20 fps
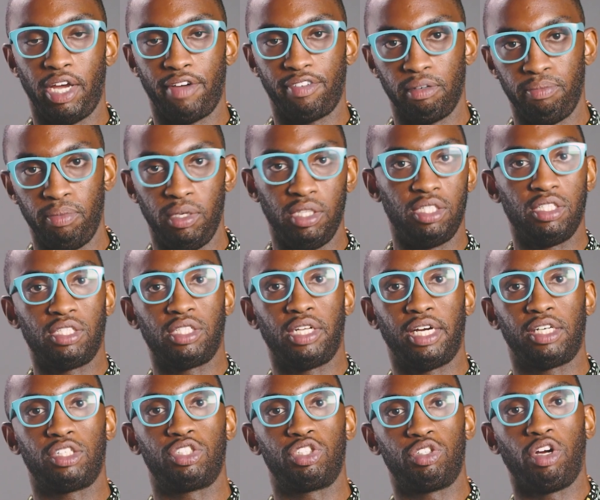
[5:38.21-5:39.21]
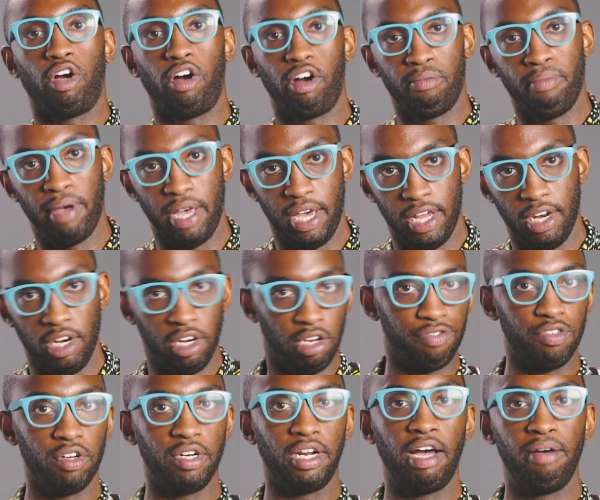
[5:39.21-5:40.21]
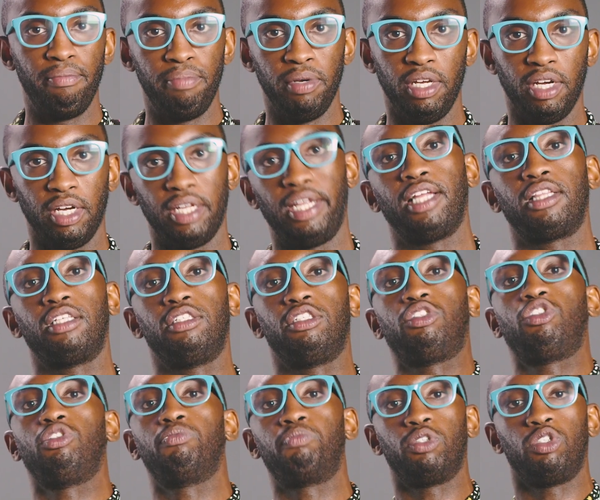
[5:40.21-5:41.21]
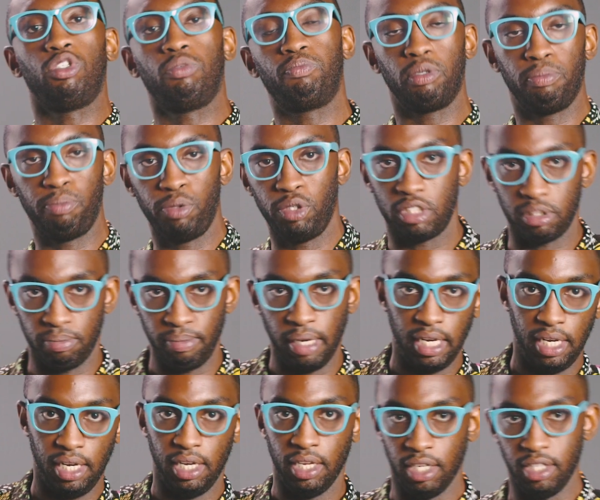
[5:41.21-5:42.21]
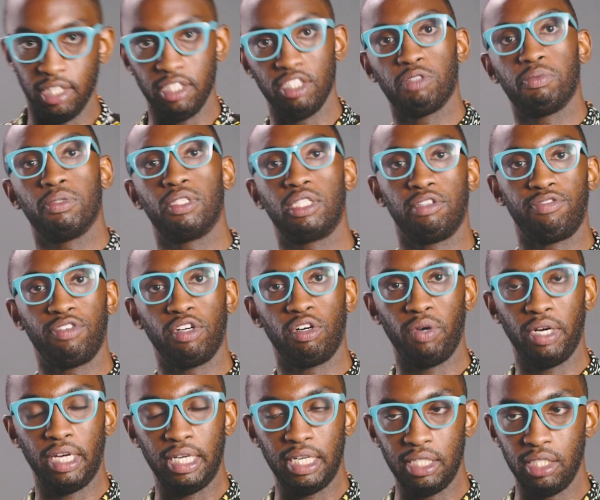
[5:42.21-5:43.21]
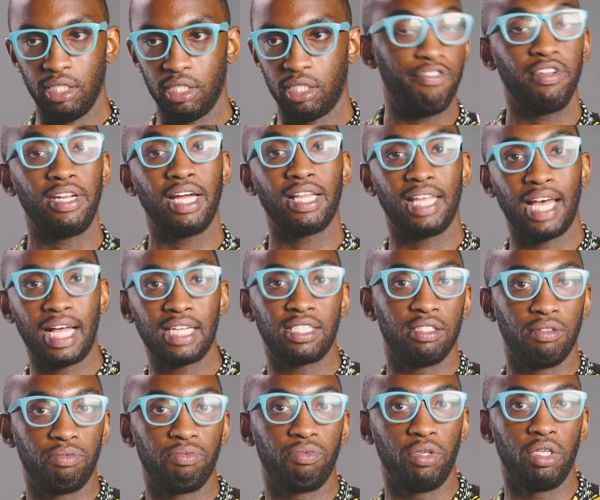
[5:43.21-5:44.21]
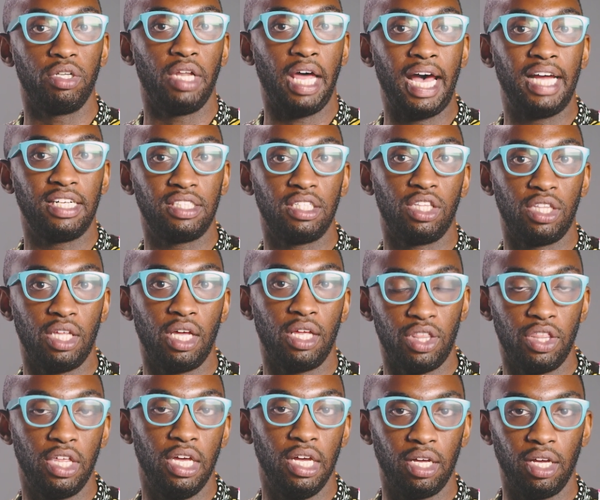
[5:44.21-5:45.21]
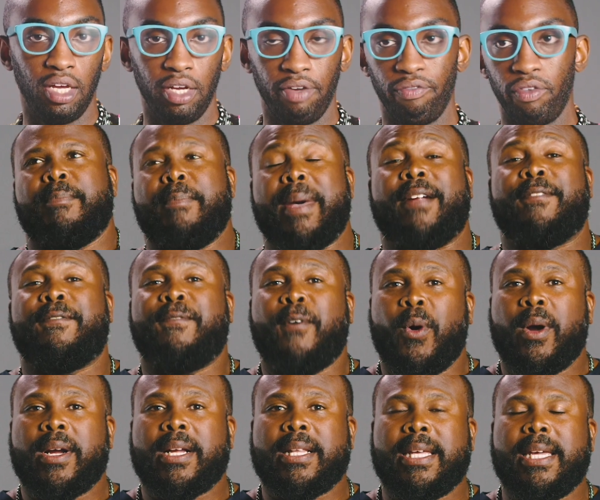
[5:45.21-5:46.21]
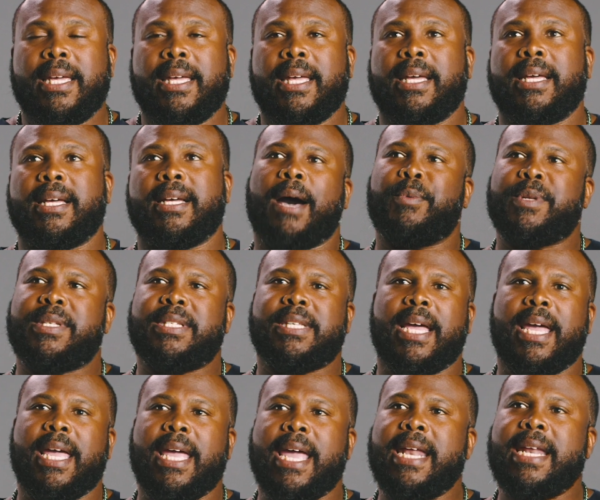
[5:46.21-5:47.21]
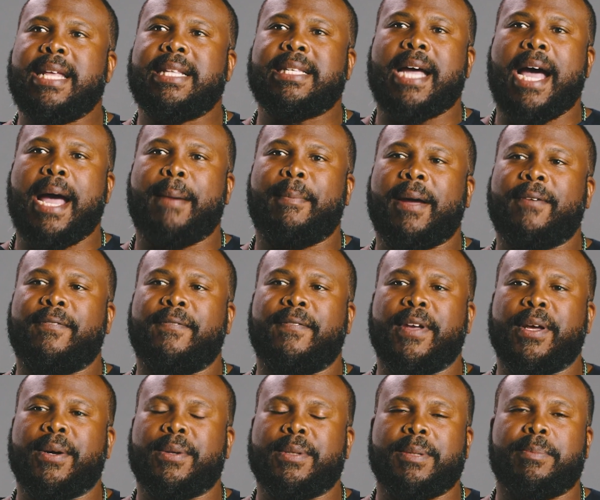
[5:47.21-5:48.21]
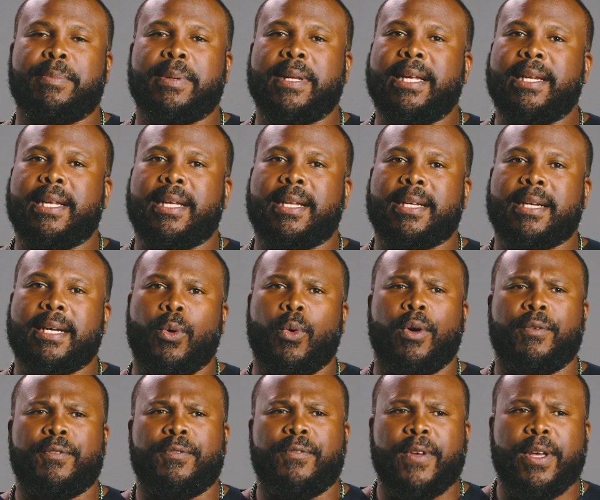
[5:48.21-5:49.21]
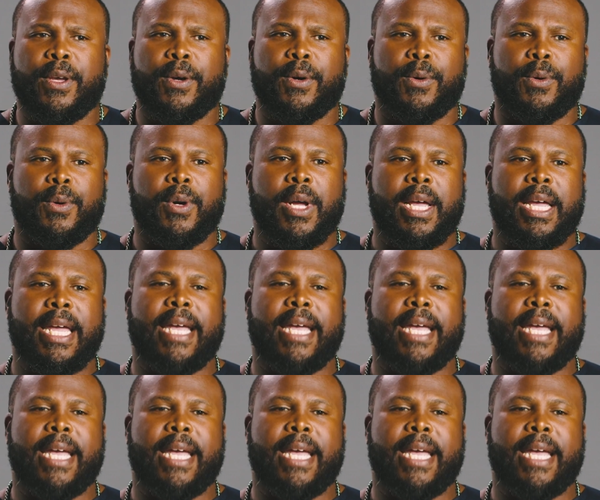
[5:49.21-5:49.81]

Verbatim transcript: you have to be this like strong man. And if you're not being like this super duper butch man in these specific ways, I feel like that's real ashy th thinking. Metaphorically, I would say anytime I feel depleted or feel